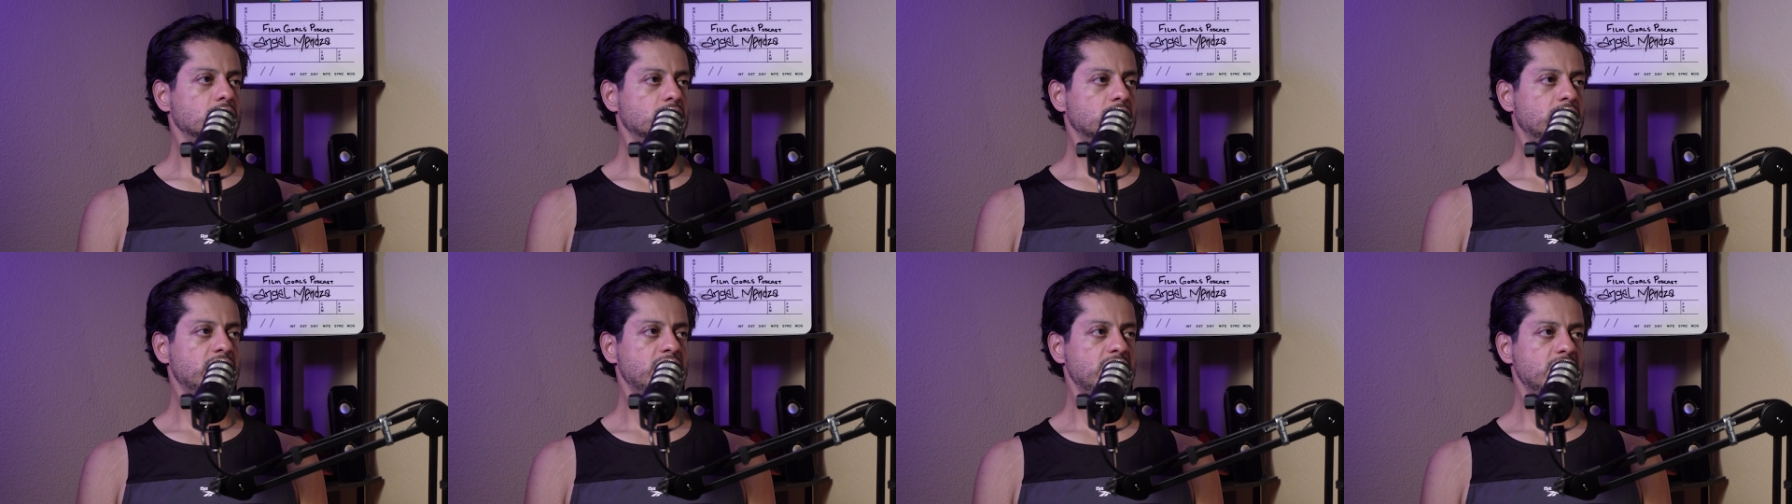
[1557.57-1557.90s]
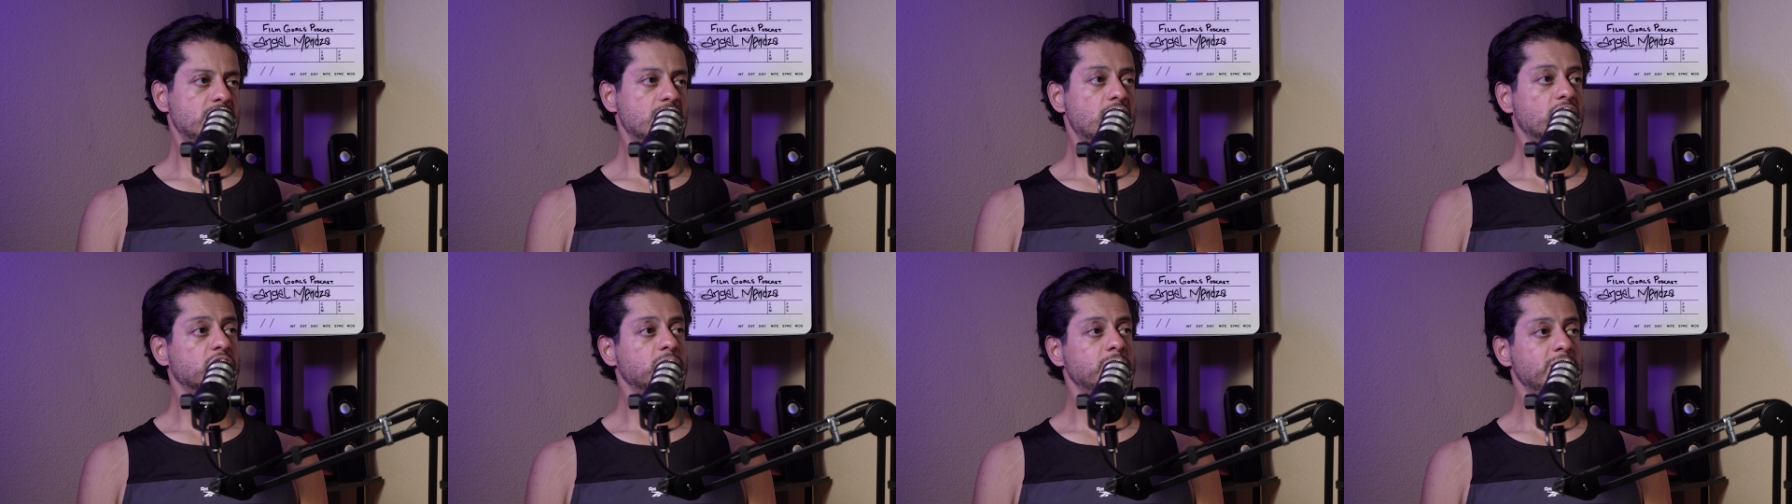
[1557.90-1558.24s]

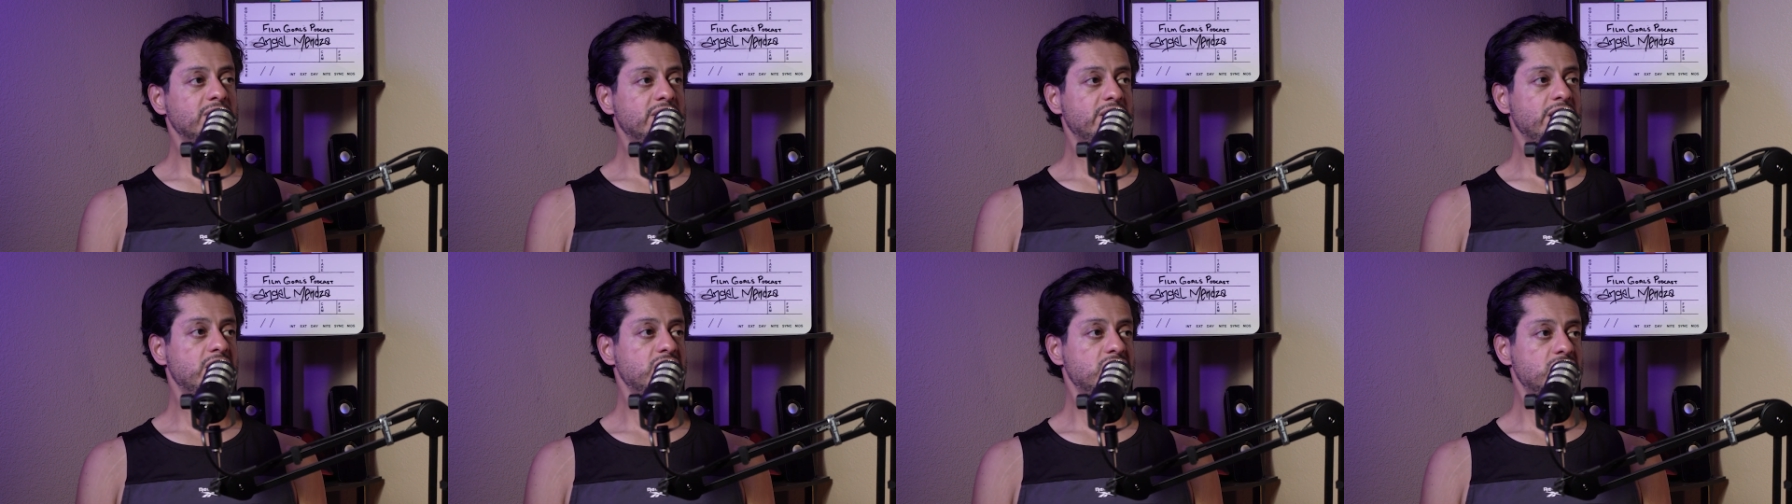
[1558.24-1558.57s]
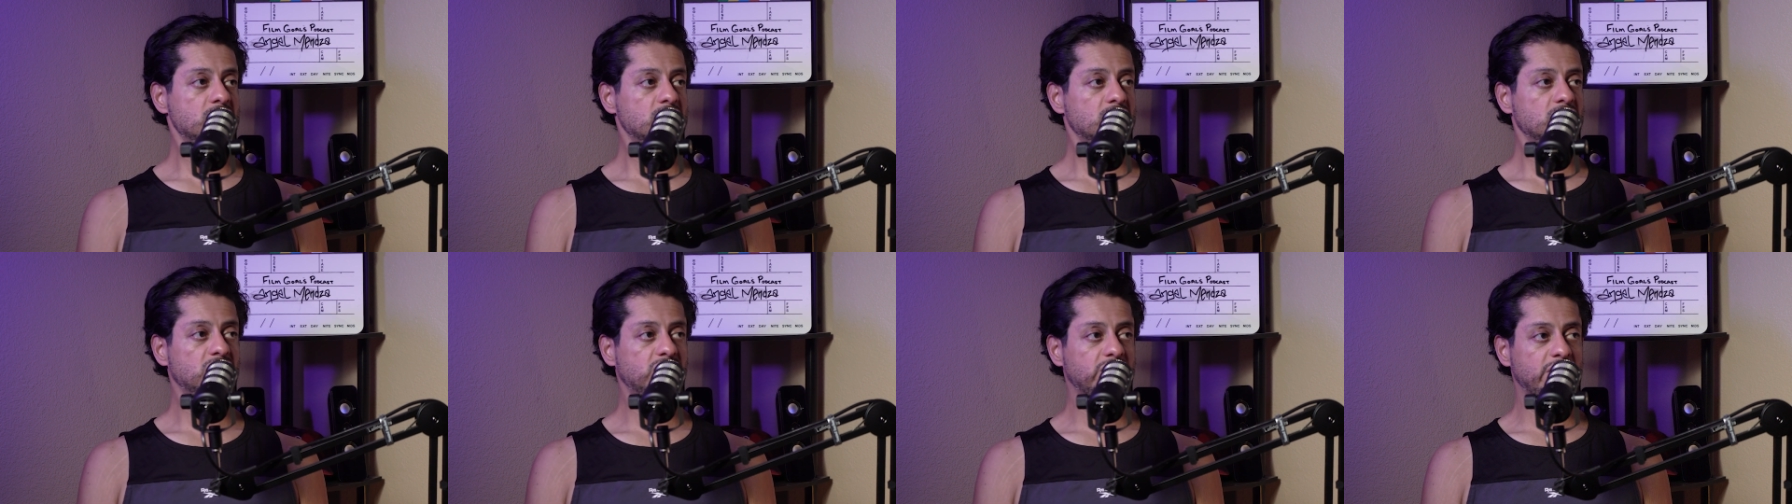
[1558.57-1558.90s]
getting
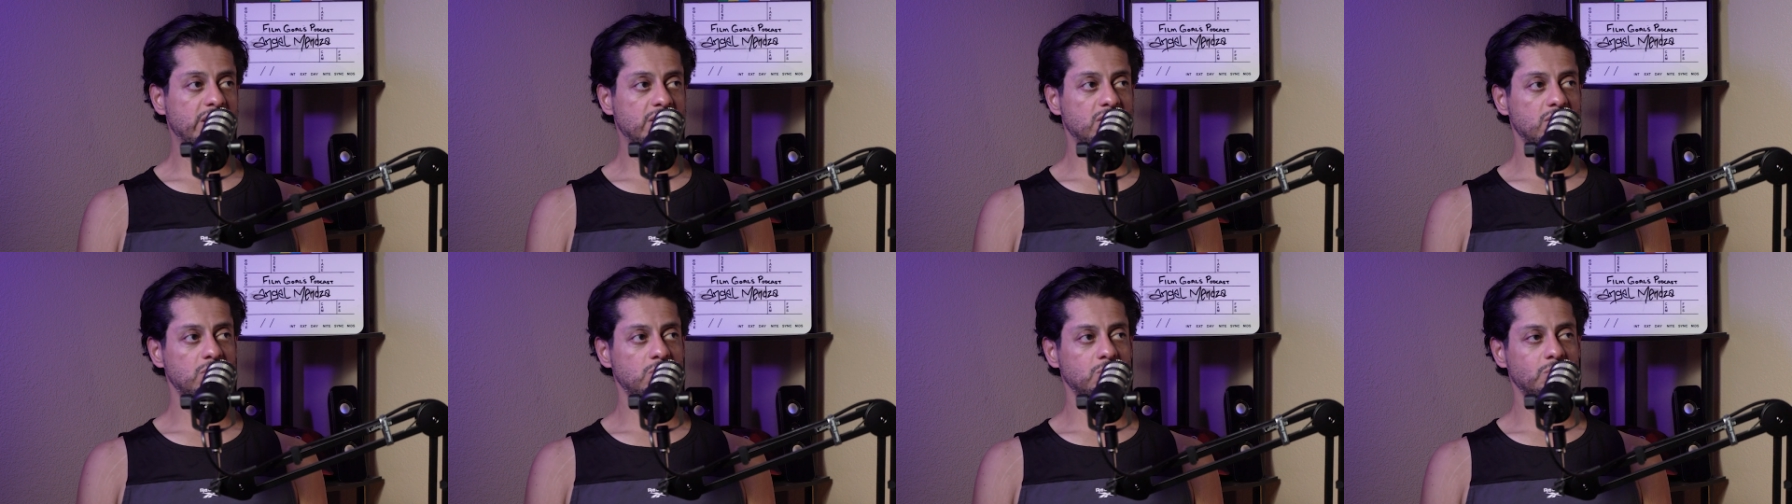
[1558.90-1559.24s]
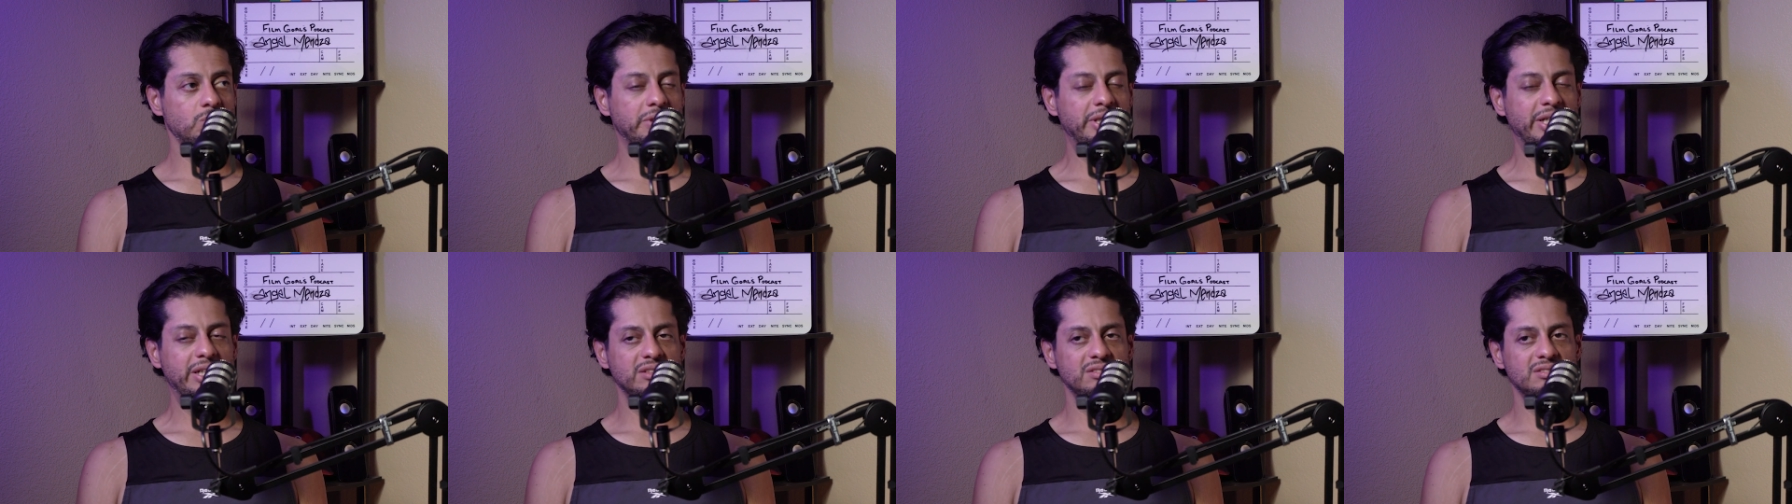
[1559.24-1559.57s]
documentation to stay in the
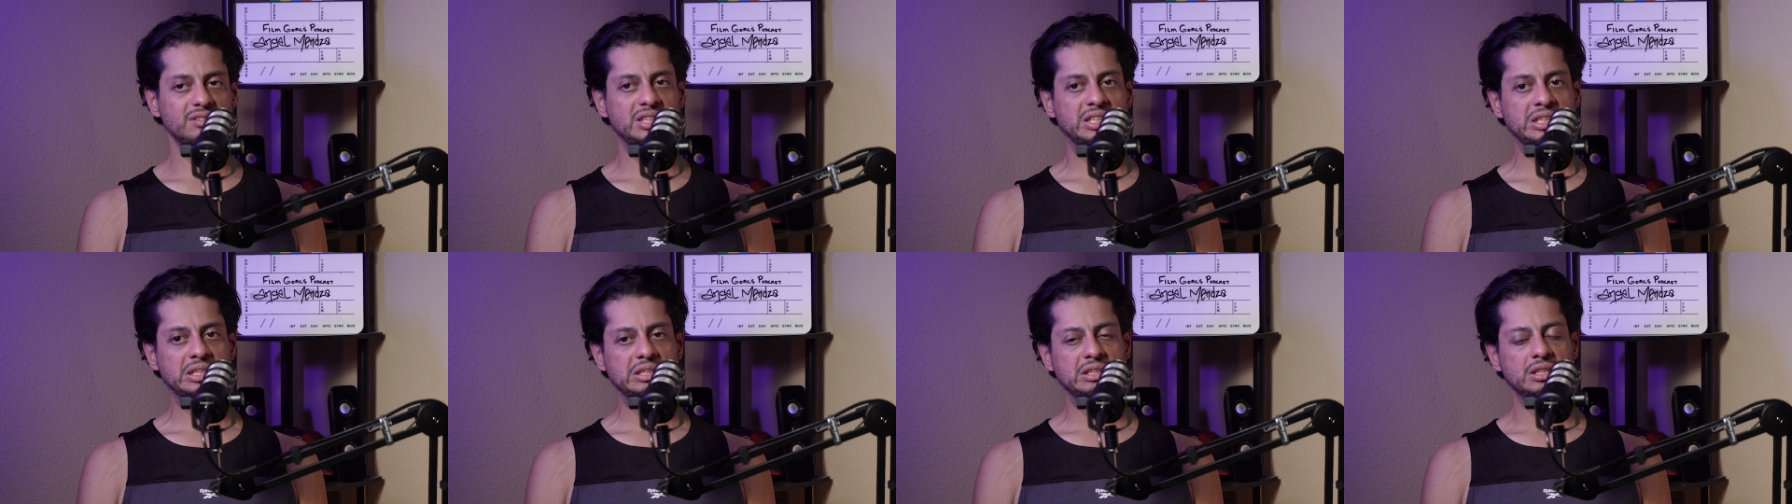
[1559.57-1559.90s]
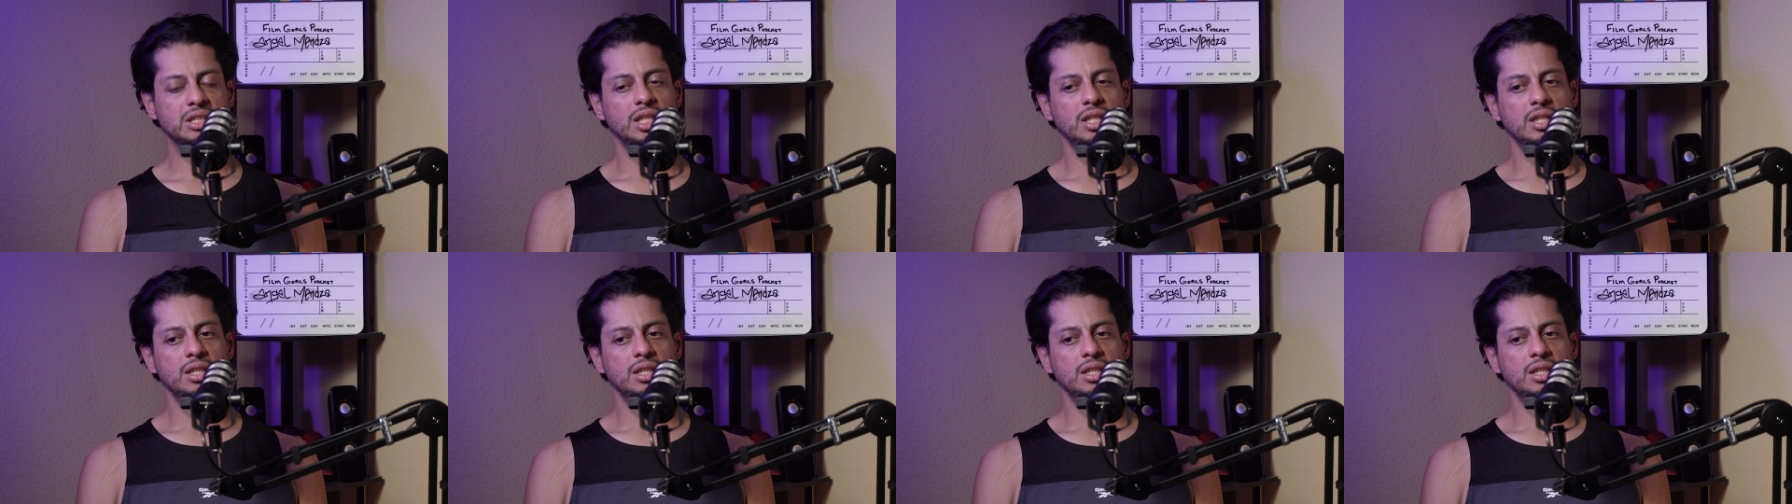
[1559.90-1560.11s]
U.S. and